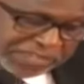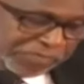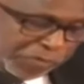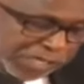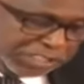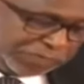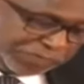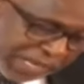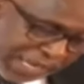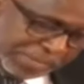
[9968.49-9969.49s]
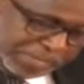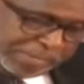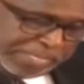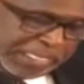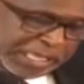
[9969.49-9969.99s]
in the fullness of
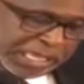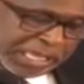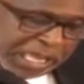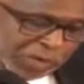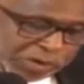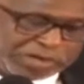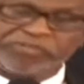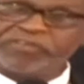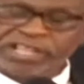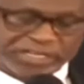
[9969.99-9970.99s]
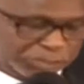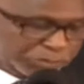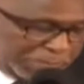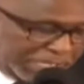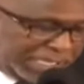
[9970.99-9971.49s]
time, he will reveal
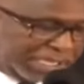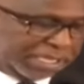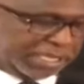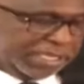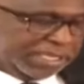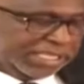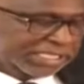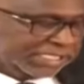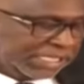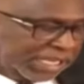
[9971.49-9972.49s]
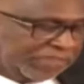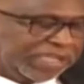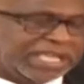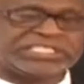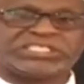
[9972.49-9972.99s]
to me the
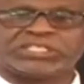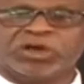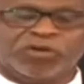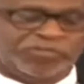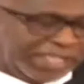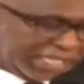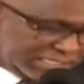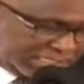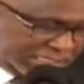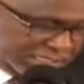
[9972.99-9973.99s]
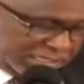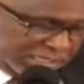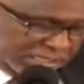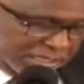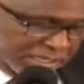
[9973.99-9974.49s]
significance of that.
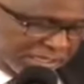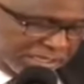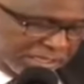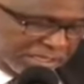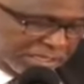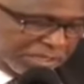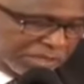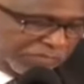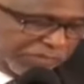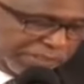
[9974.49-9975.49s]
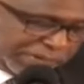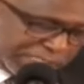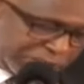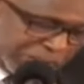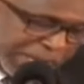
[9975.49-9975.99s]
For the
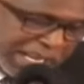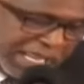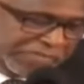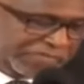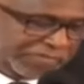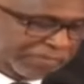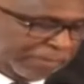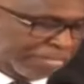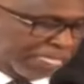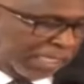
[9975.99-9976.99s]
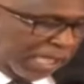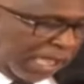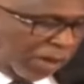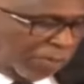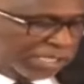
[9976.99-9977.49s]
rest of my life,
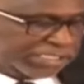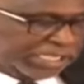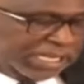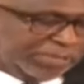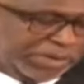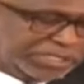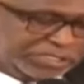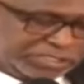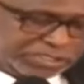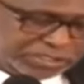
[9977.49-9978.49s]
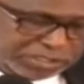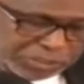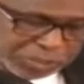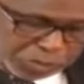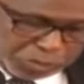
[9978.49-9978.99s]
I will celebrate
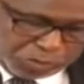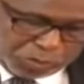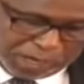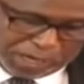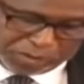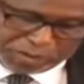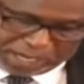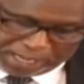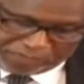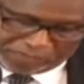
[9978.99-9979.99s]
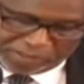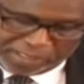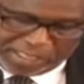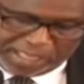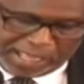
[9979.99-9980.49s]
you and your life
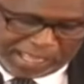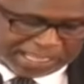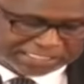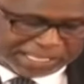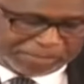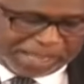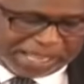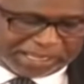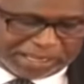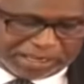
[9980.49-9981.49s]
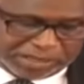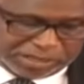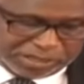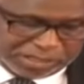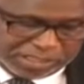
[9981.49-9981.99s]
as I mark
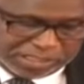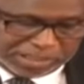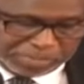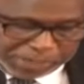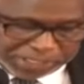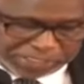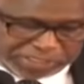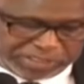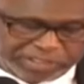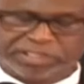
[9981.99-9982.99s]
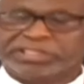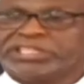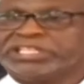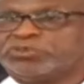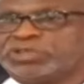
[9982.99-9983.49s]
the birth
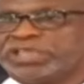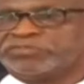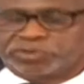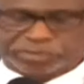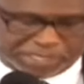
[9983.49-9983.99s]
that you gave to